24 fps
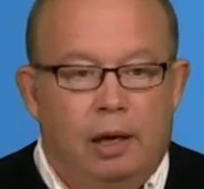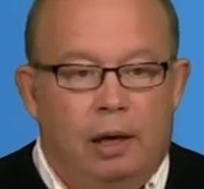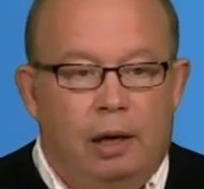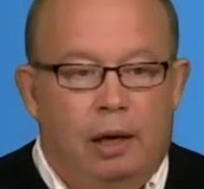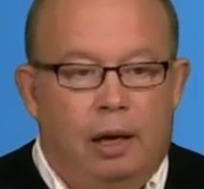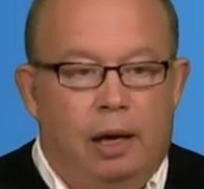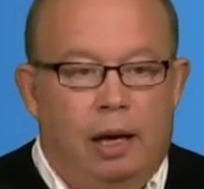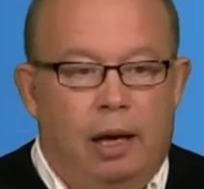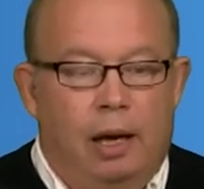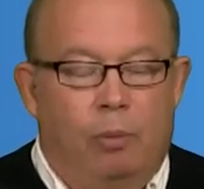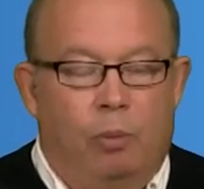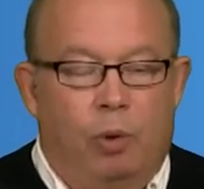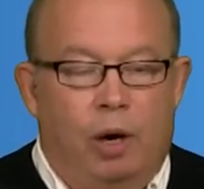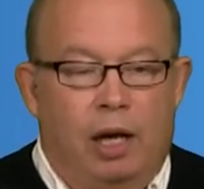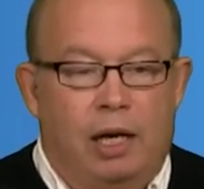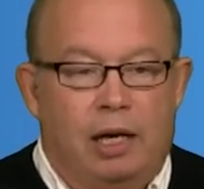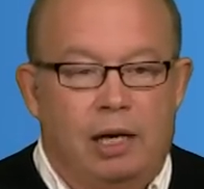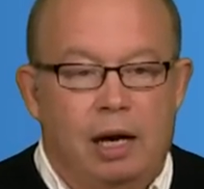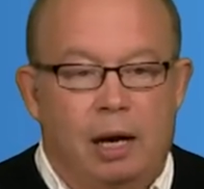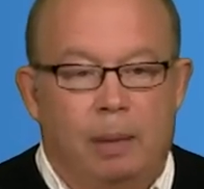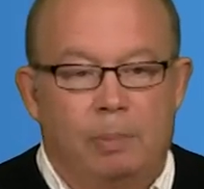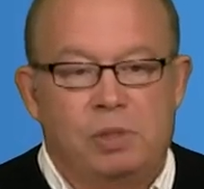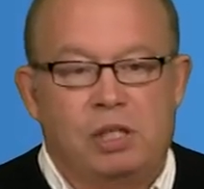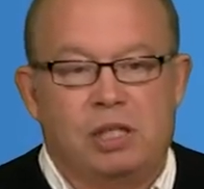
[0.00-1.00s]
And when it
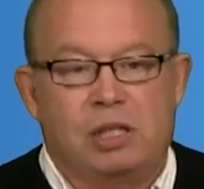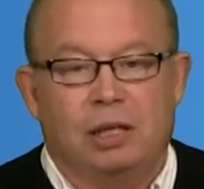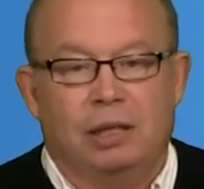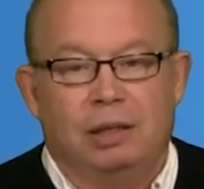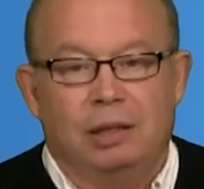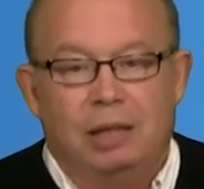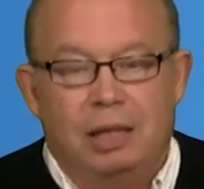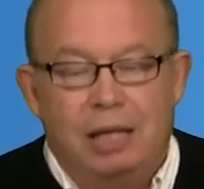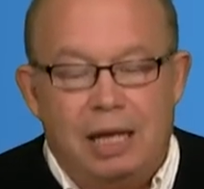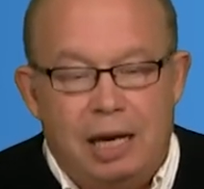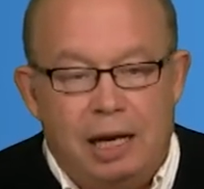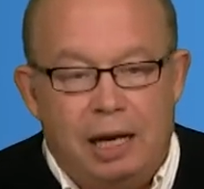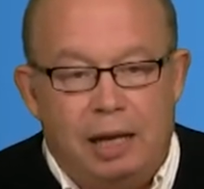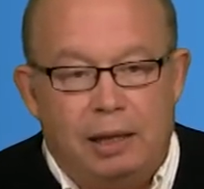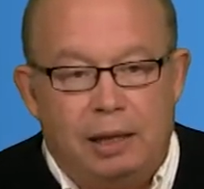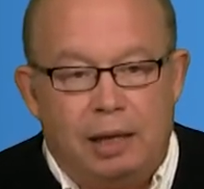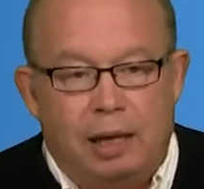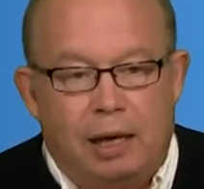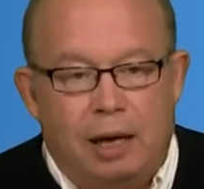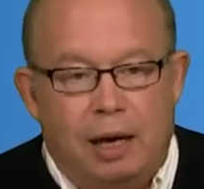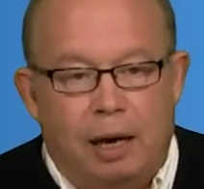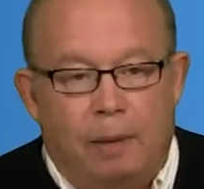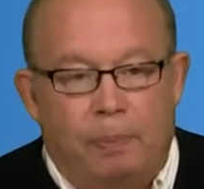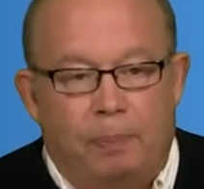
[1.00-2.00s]
comes to leading
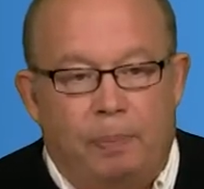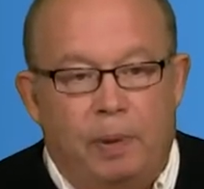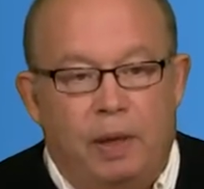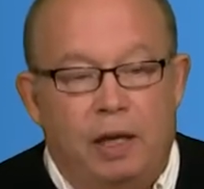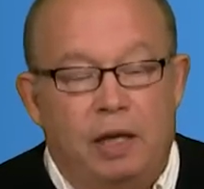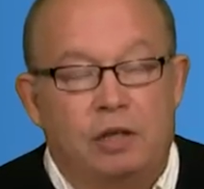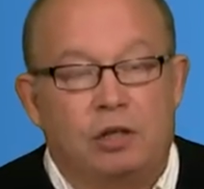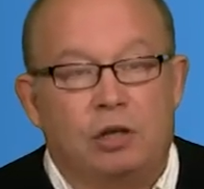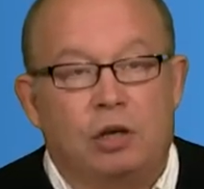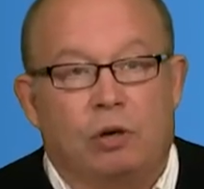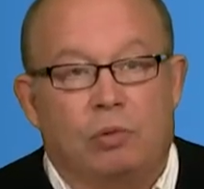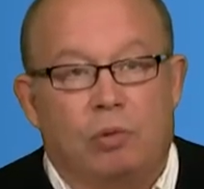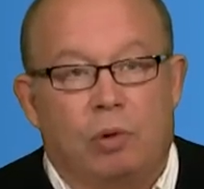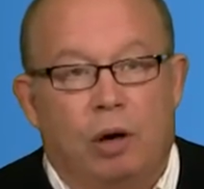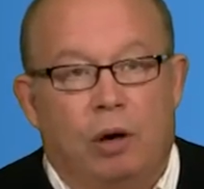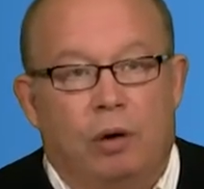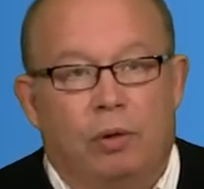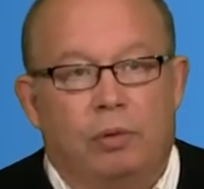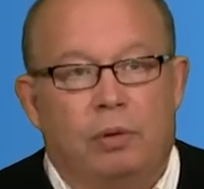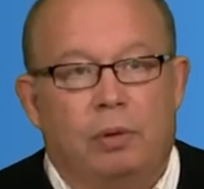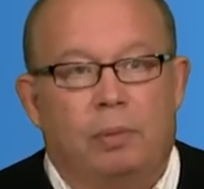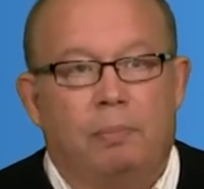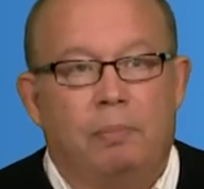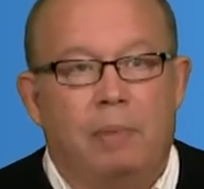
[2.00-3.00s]
the company to
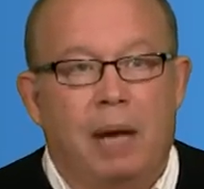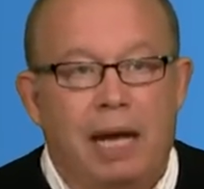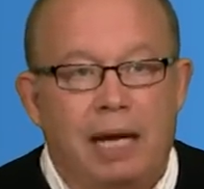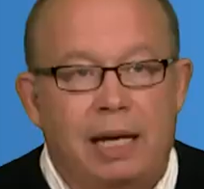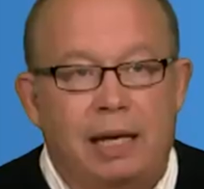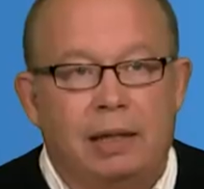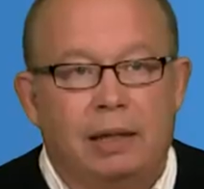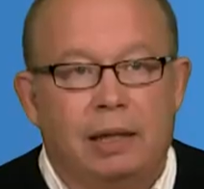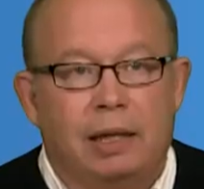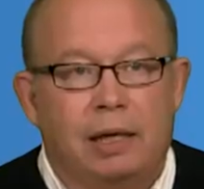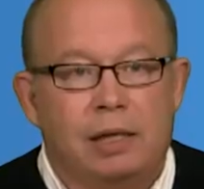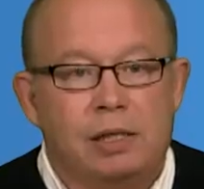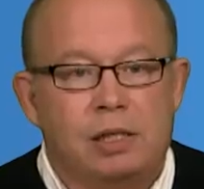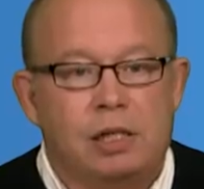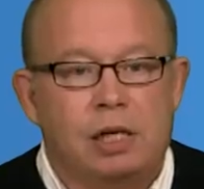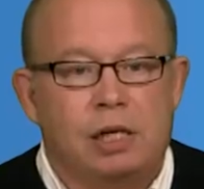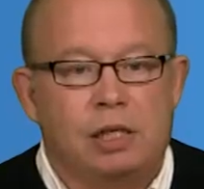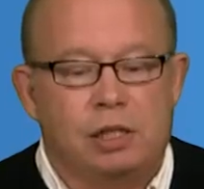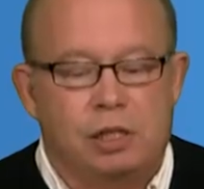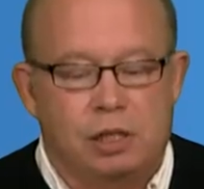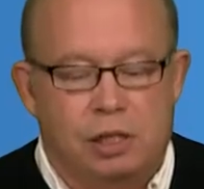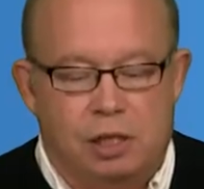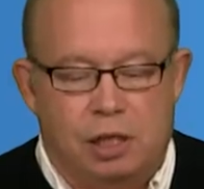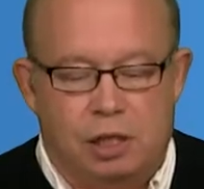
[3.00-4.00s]
growth, making the
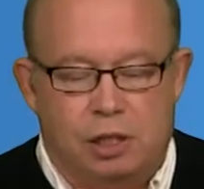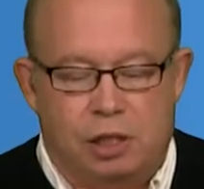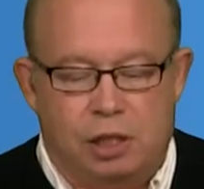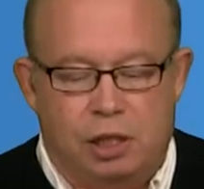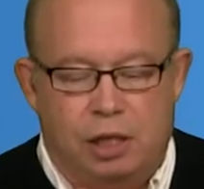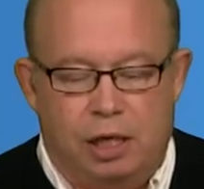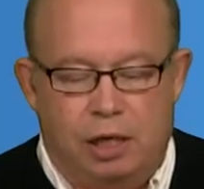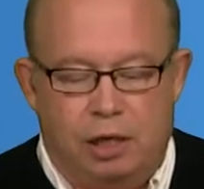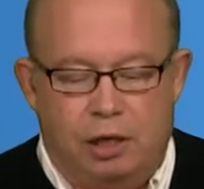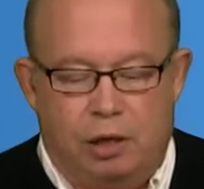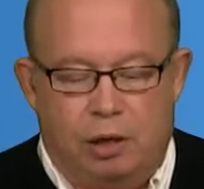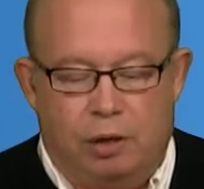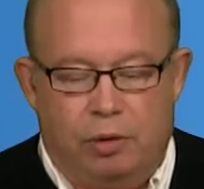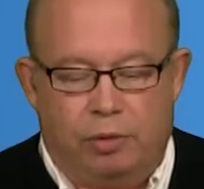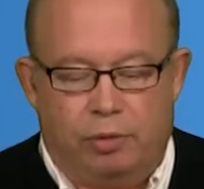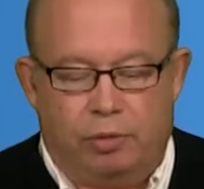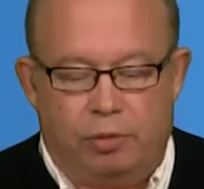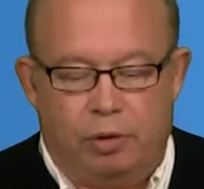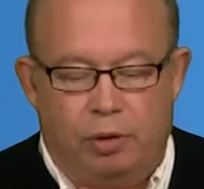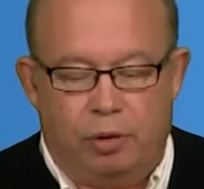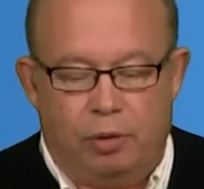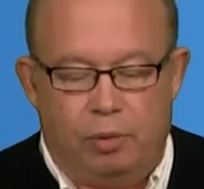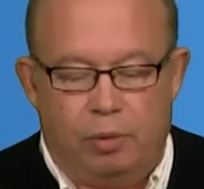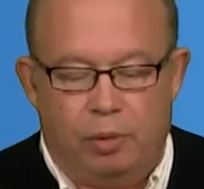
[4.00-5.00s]
decisions that you need to go
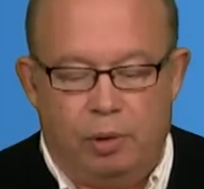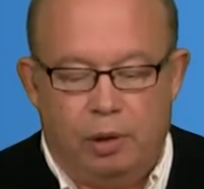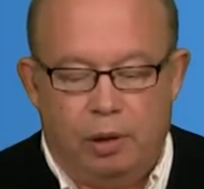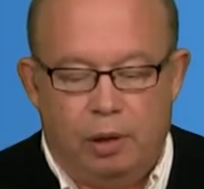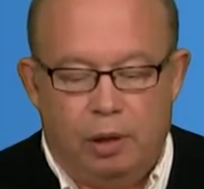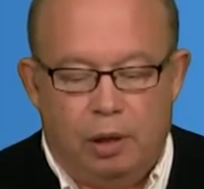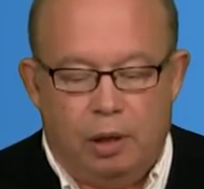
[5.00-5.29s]
through,